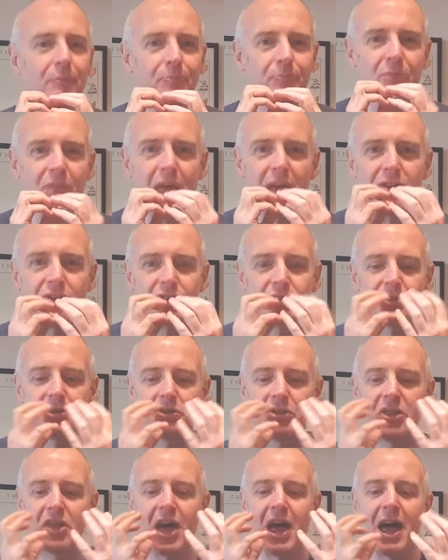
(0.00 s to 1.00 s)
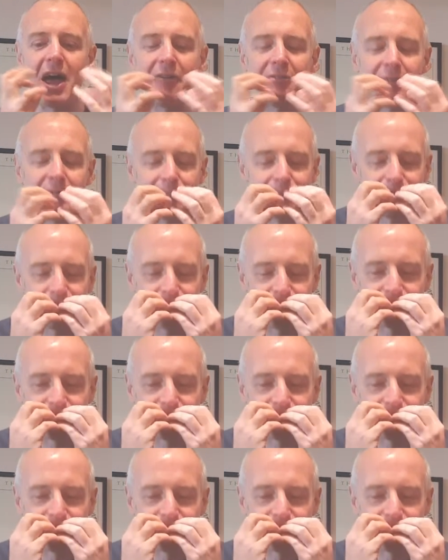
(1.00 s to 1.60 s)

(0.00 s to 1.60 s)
they're just there and